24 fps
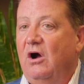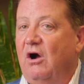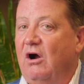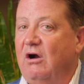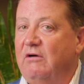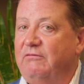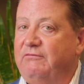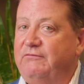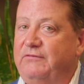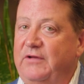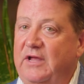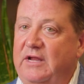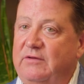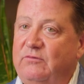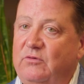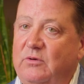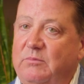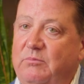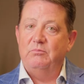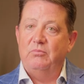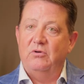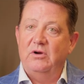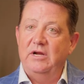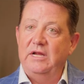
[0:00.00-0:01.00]
Our
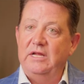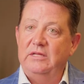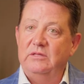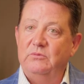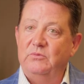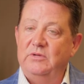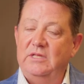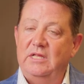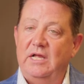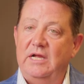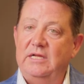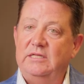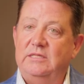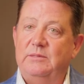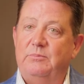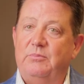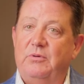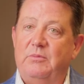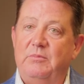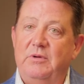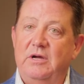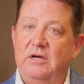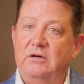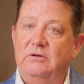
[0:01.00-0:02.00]
favorite brand that we like to
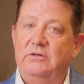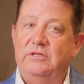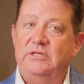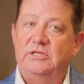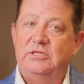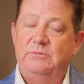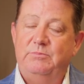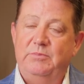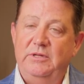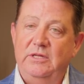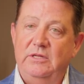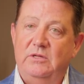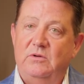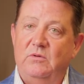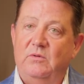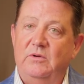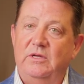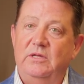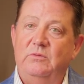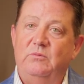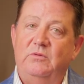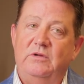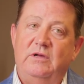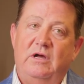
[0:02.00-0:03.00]
promote is Speed
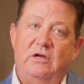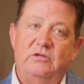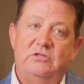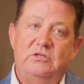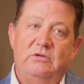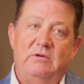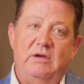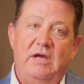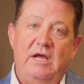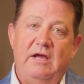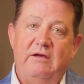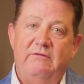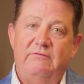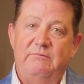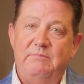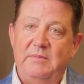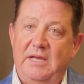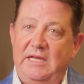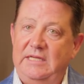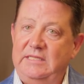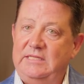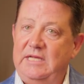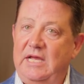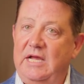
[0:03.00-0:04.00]
Queen. We also have
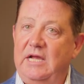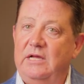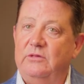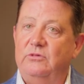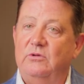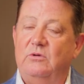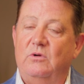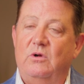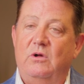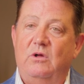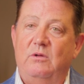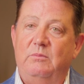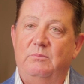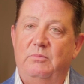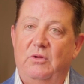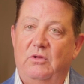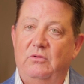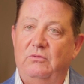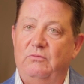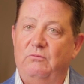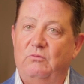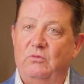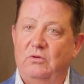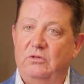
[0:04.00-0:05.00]
Maytag. They're all
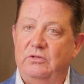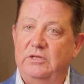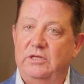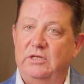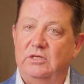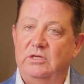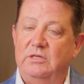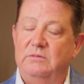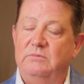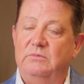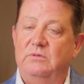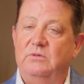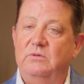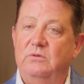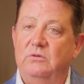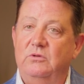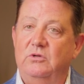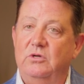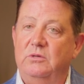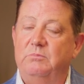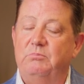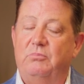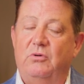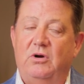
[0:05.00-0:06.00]
both really good
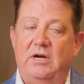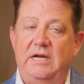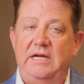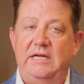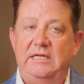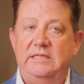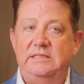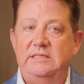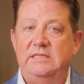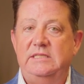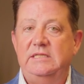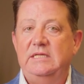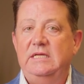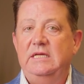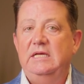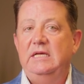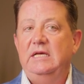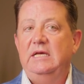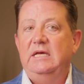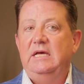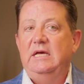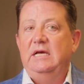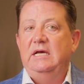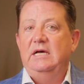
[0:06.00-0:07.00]
brands.
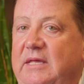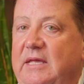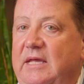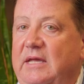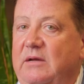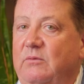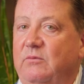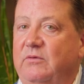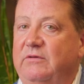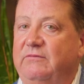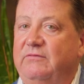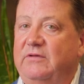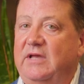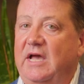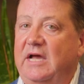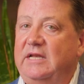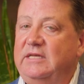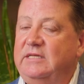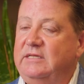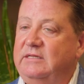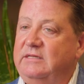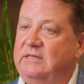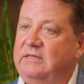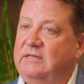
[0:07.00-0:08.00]
And we've
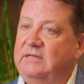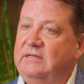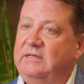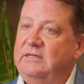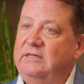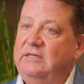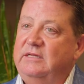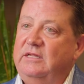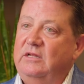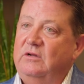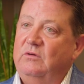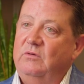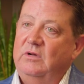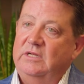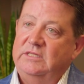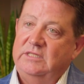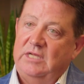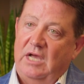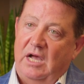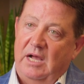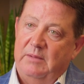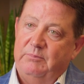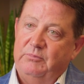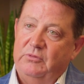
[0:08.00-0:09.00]
got a
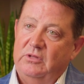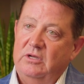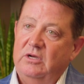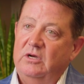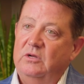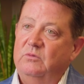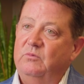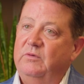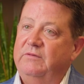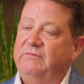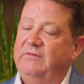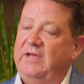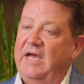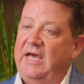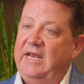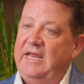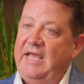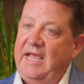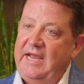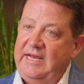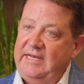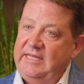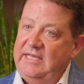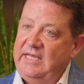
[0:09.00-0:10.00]
top load, we've got
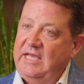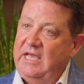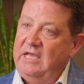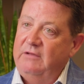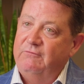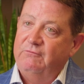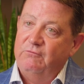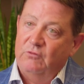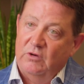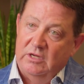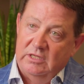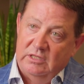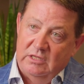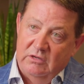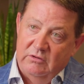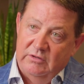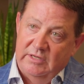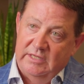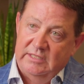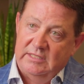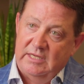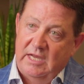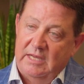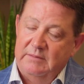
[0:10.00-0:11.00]
ADA front
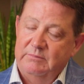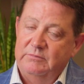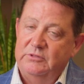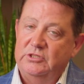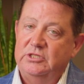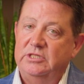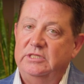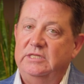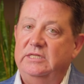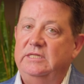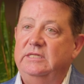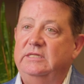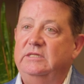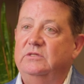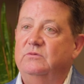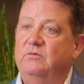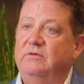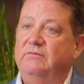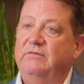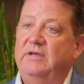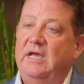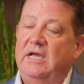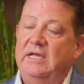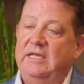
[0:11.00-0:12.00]
loading type machines,
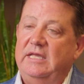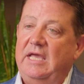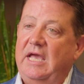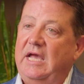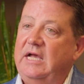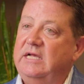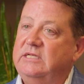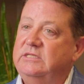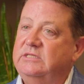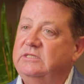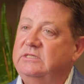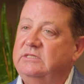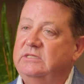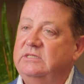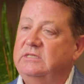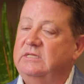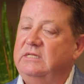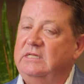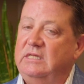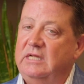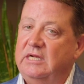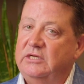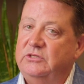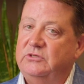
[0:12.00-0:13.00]
we've got gas,
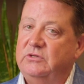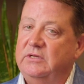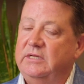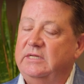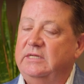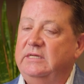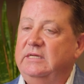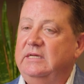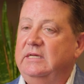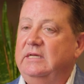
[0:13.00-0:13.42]
electric,